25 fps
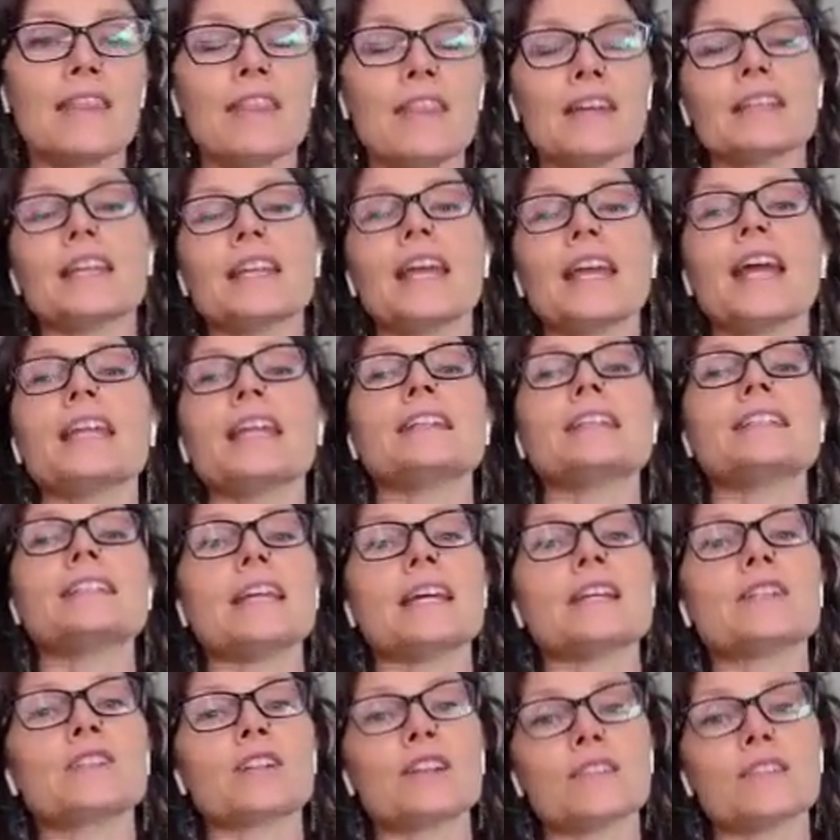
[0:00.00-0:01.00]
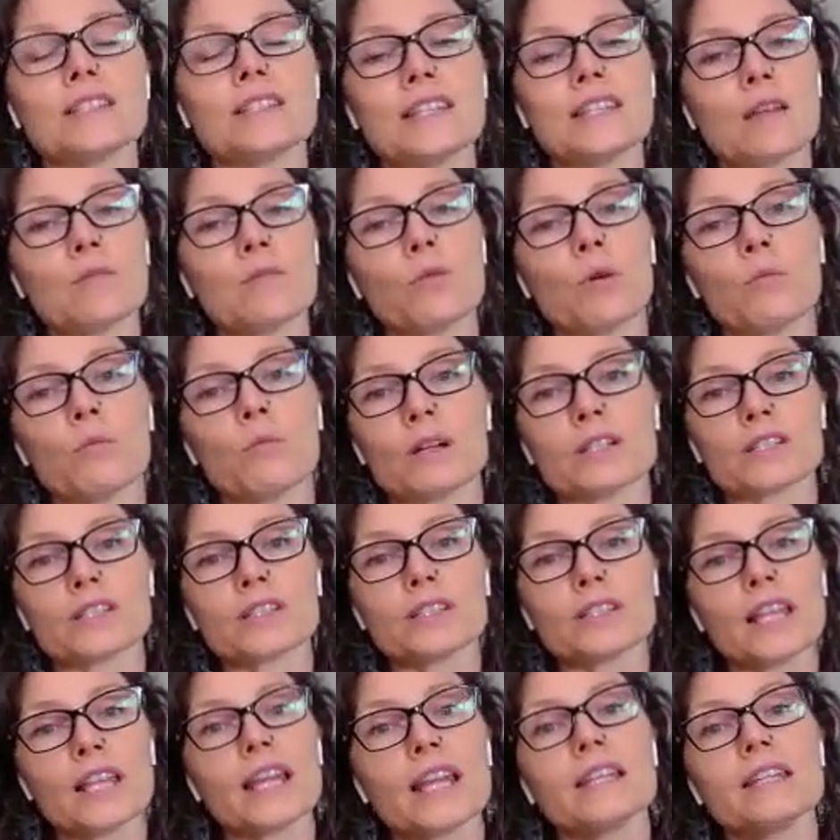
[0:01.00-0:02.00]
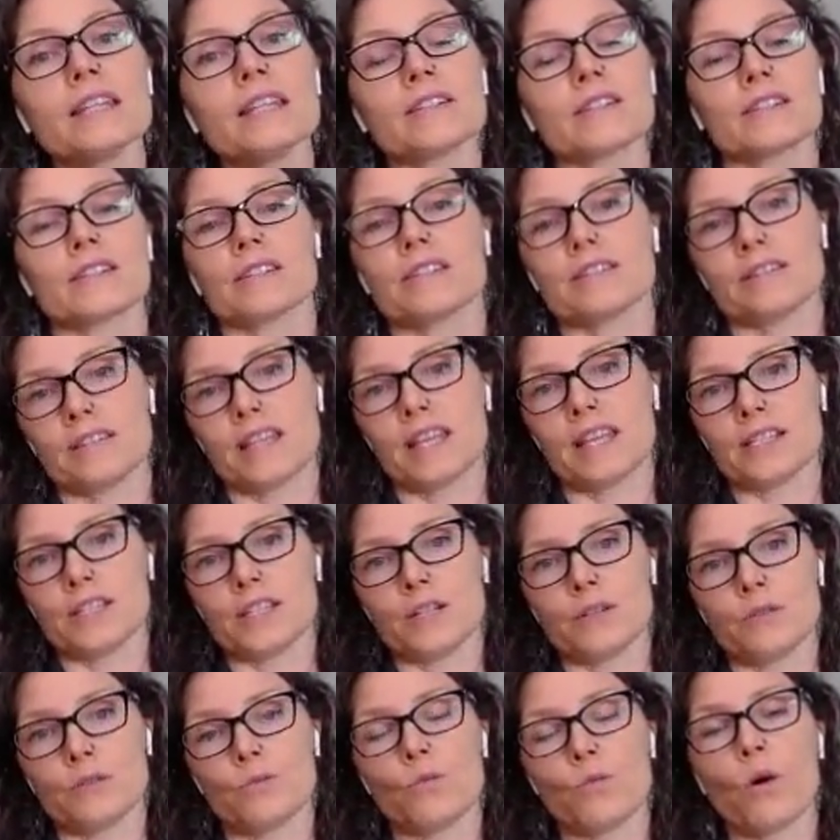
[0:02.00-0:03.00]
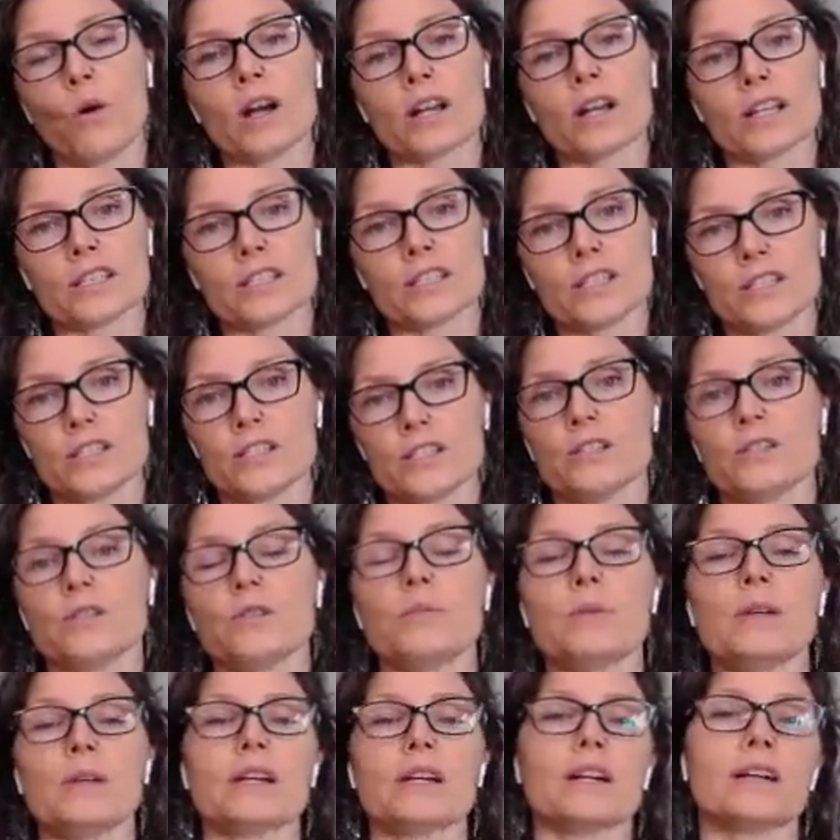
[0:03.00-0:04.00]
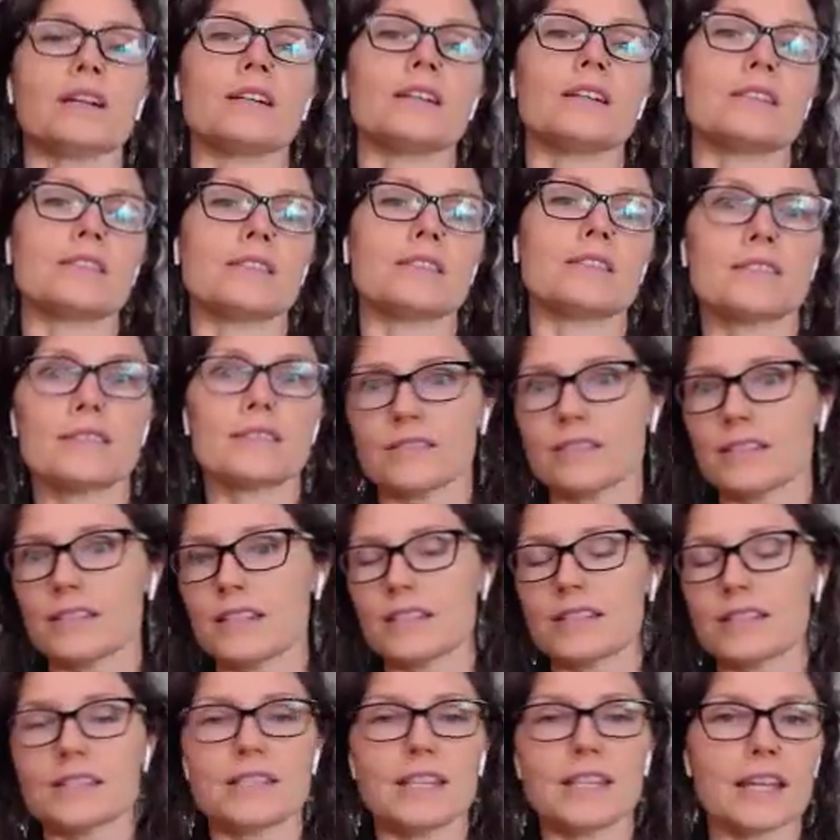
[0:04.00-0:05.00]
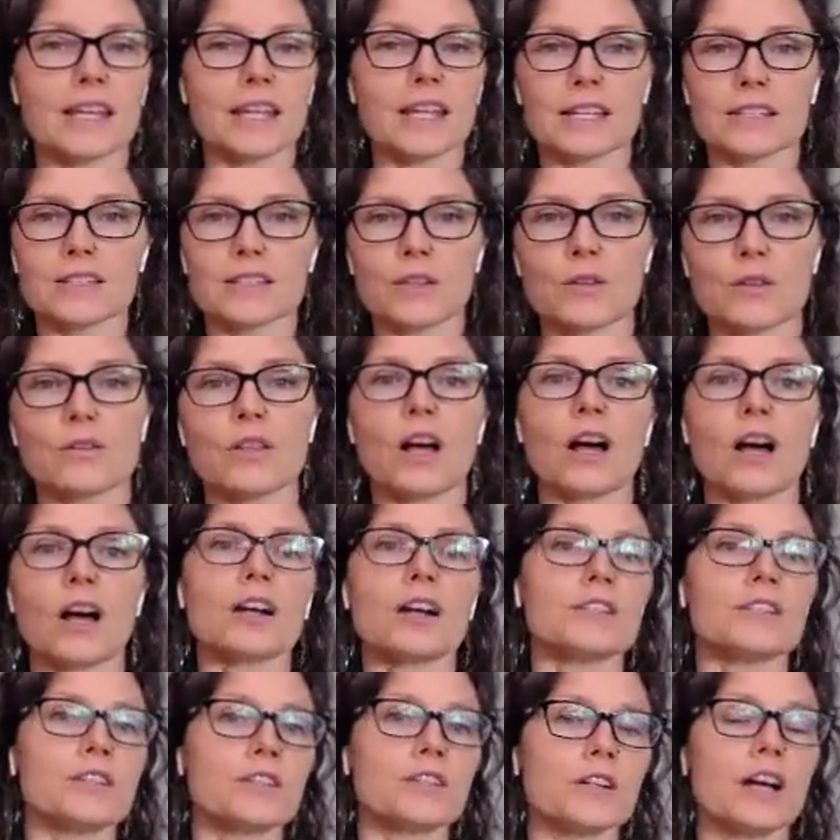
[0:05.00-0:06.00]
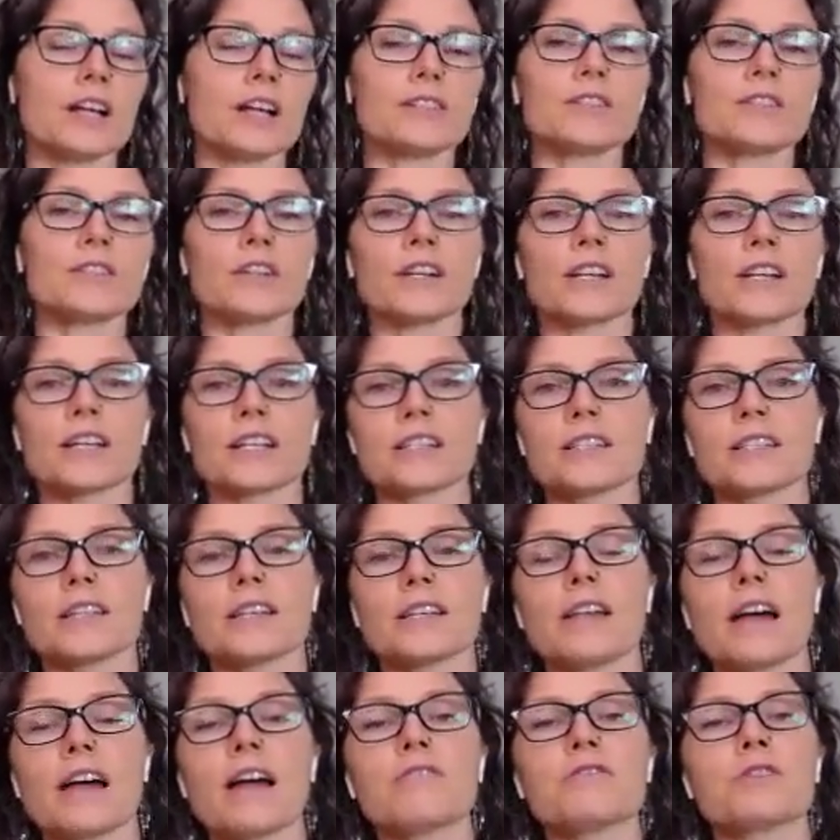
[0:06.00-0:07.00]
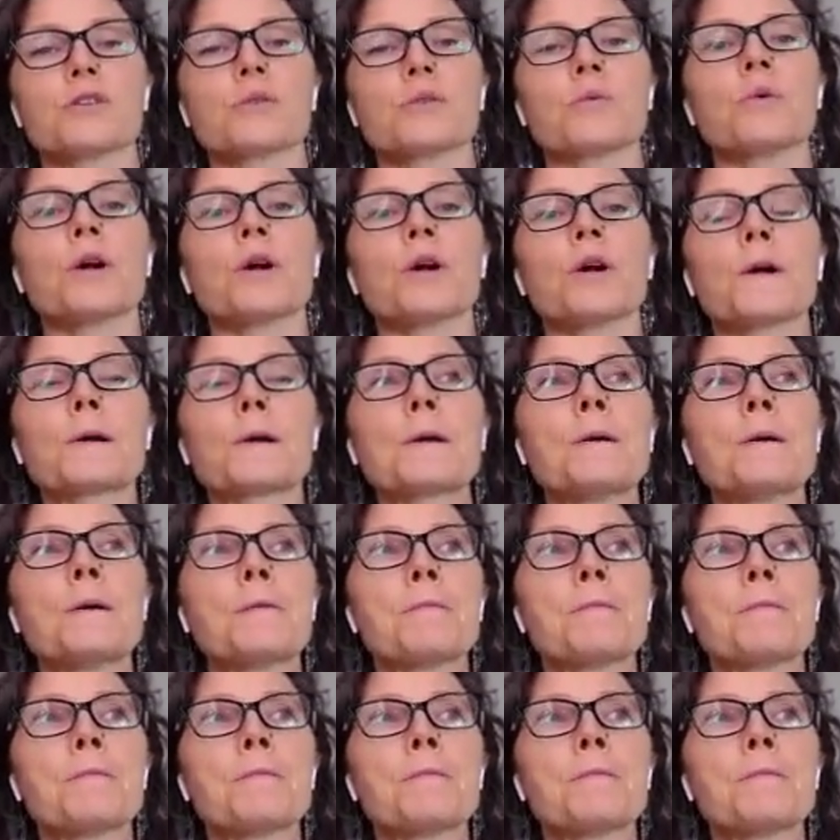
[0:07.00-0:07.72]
getting dinner on the table much later than you wanted to because it's taking so long and you're not starting until after work,